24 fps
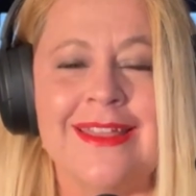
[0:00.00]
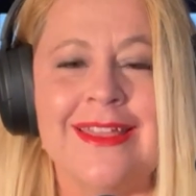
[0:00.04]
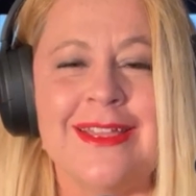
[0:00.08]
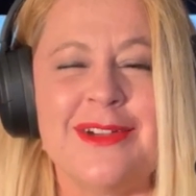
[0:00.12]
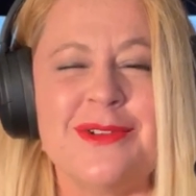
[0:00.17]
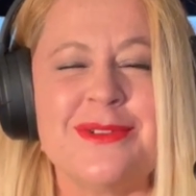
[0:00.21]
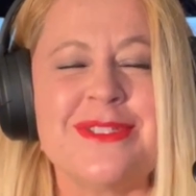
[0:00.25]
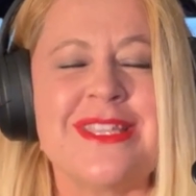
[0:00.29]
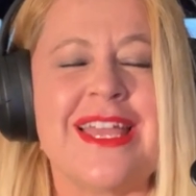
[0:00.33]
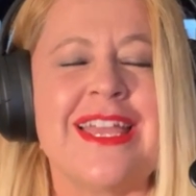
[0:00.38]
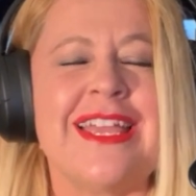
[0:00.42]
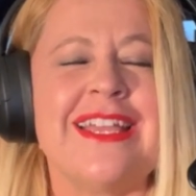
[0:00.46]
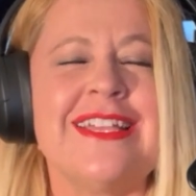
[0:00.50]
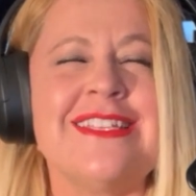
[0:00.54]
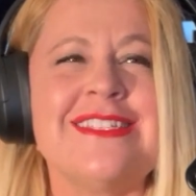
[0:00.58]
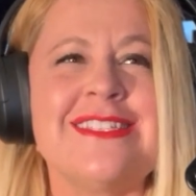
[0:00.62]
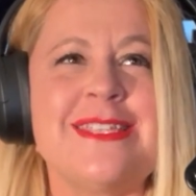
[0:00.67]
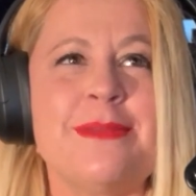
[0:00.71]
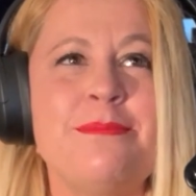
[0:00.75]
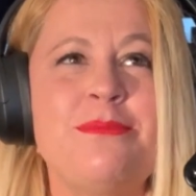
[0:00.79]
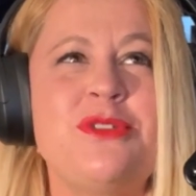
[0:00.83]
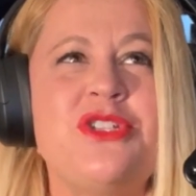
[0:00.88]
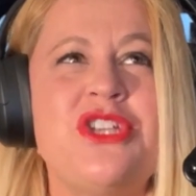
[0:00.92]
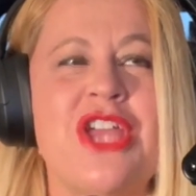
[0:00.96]
It was like a
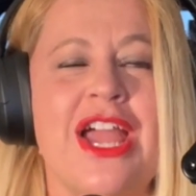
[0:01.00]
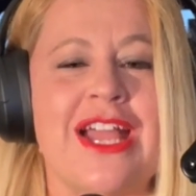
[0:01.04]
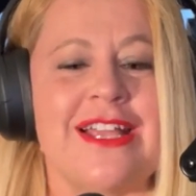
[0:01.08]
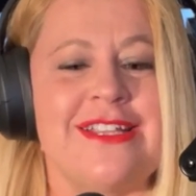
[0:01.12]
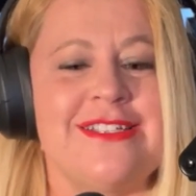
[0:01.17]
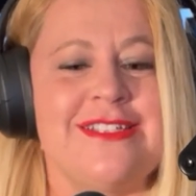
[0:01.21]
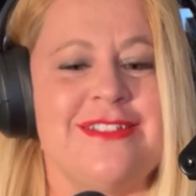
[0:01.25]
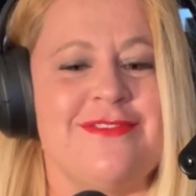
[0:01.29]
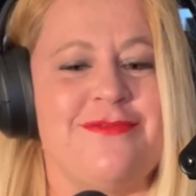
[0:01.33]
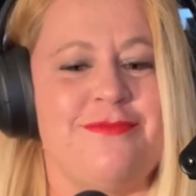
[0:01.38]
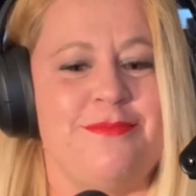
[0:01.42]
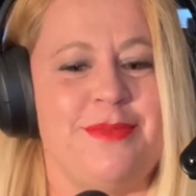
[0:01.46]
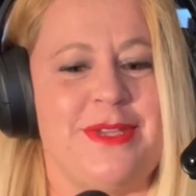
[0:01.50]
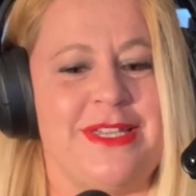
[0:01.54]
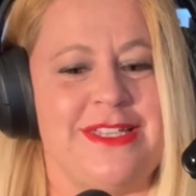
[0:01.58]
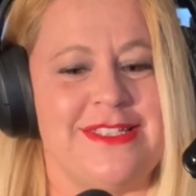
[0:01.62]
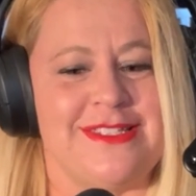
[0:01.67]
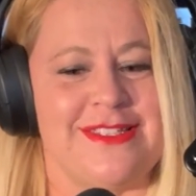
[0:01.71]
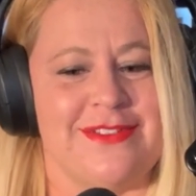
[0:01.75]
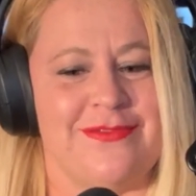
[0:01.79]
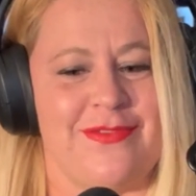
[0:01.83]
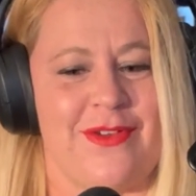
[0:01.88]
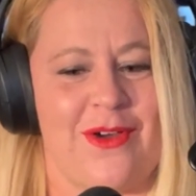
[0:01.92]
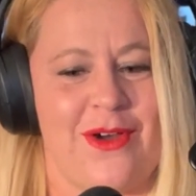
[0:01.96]
subjective
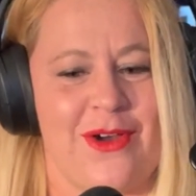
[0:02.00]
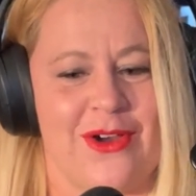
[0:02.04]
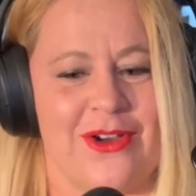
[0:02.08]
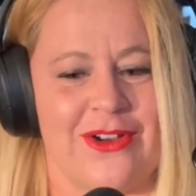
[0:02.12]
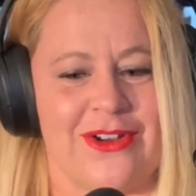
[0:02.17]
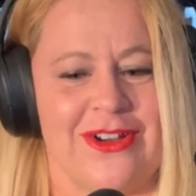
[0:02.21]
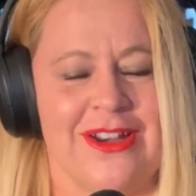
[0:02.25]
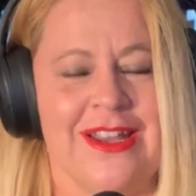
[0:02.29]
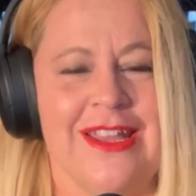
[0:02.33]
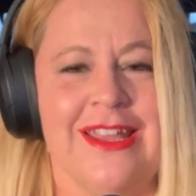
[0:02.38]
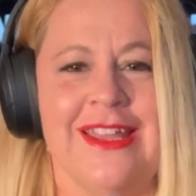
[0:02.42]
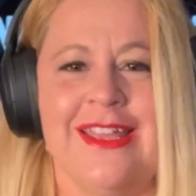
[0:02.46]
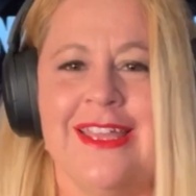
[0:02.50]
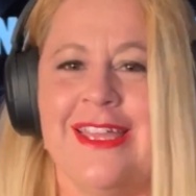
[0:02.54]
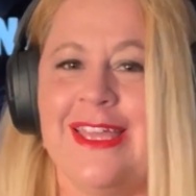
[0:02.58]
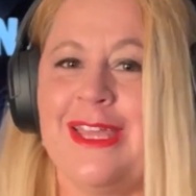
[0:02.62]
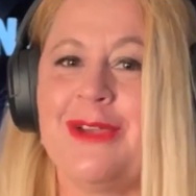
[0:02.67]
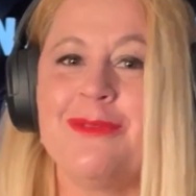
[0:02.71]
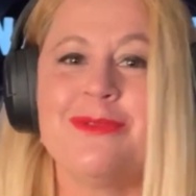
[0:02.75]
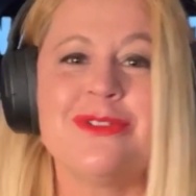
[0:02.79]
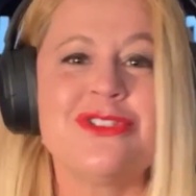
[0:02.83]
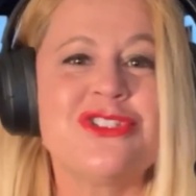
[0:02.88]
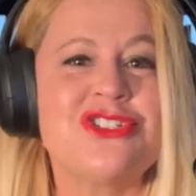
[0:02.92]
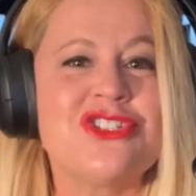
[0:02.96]
piece of art.
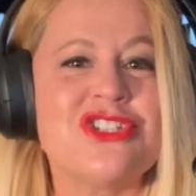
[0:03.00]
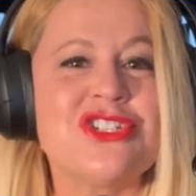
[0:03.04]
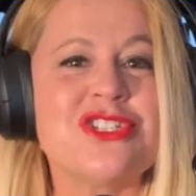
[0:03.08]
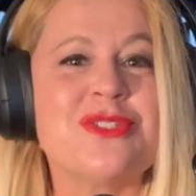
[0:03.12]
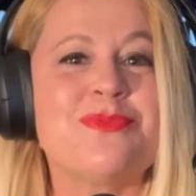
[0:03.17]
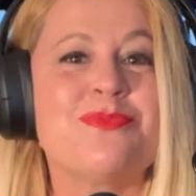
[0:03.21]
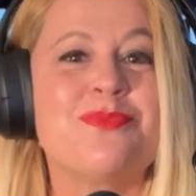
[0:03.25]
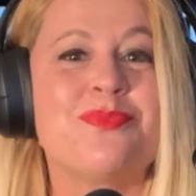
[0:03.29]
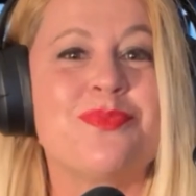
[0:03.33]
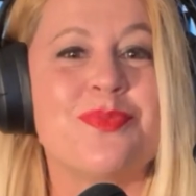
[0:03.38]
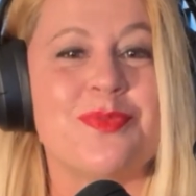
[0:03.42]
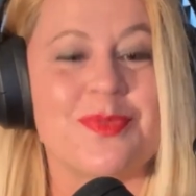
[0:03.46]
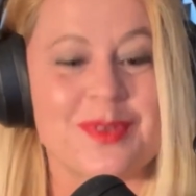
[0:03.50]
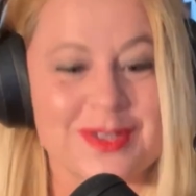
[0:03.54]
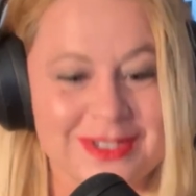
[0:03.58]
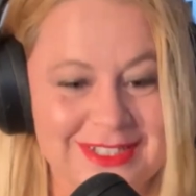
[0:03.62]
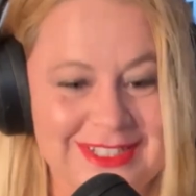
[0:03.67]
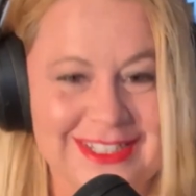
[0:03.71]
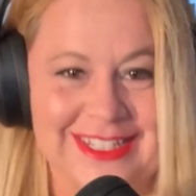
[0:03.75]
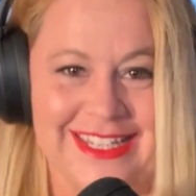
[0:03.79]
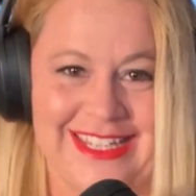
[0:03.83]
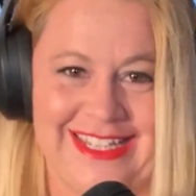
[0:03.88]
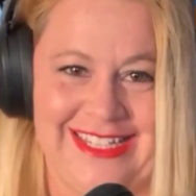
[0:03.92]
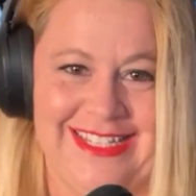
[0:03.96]
It was just
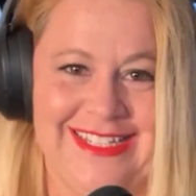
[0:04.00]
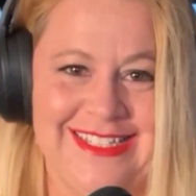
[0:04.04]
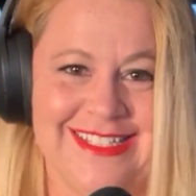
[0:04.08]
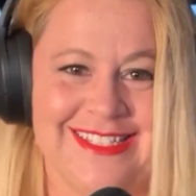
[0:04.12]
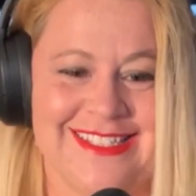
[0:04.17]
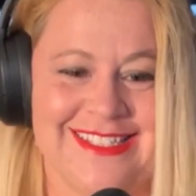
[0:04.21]
brilliant.